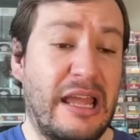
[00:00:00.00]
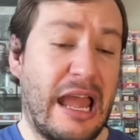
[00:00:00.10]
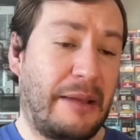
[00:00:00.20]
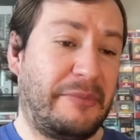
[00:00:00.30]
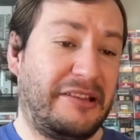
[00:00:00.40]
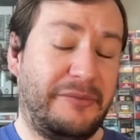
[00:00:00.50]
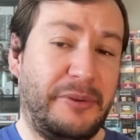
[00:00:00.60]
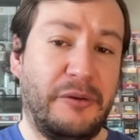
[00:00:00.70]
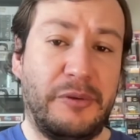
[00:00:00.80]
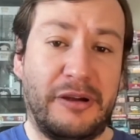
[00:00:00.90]
I mean,
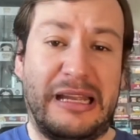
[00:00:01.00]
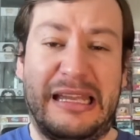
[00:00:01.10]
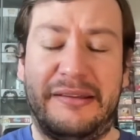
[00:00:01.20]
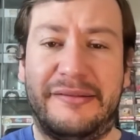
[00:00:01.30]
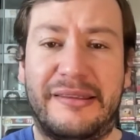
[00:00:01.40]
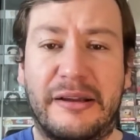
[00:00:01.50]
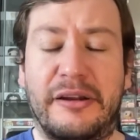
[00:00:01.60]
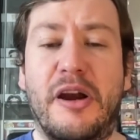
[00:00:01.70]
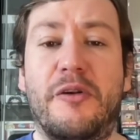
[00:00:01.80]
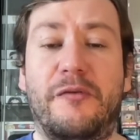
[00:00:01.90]
Spielberg is the
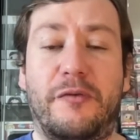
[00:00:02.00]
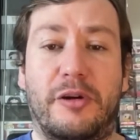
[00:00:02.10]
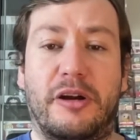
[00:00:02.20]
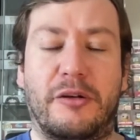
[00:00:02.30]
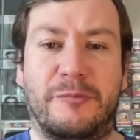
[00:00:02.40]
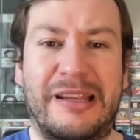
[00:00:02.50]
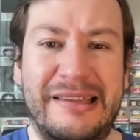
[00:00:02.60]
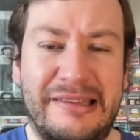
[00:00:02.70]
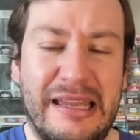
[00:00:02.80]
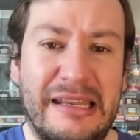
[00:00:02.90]
GOAT for a
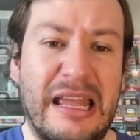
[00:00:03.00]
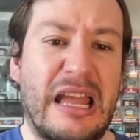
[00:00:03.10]
reason.